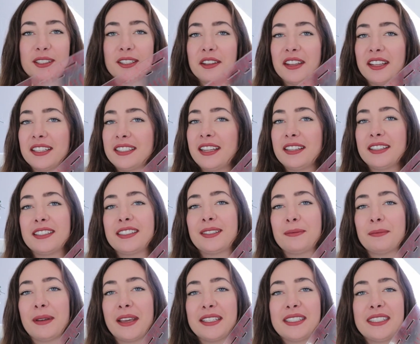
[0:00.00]
So this is
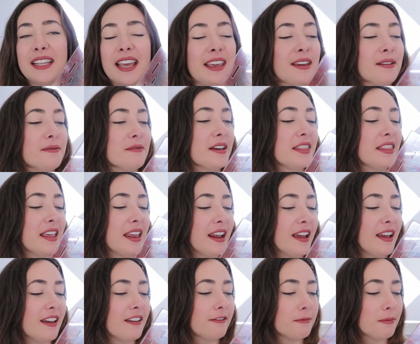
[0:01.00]
my second one that
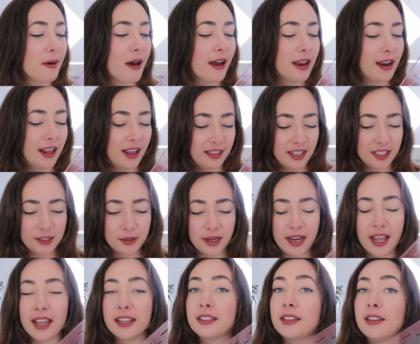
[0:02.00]
I've bought, and this one
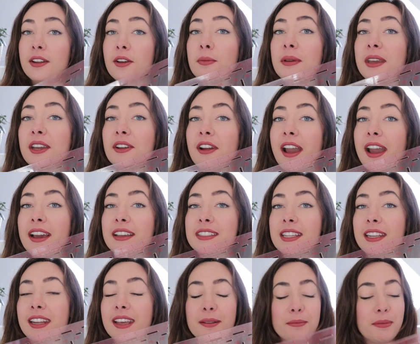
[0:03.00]
has no big
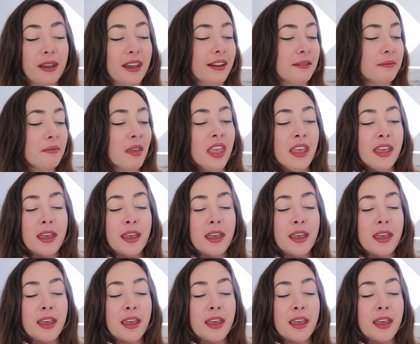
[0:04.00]
cracks in it, but